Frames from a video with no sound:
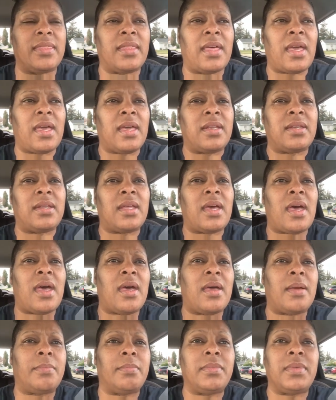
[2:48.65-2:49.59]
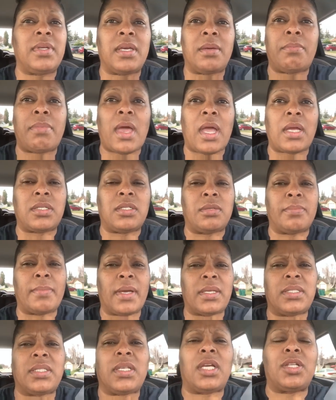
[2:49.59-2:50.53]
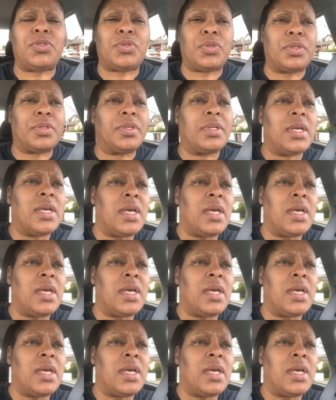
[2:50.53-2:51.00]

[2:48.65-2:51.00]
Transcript: then um, get back to my schedule.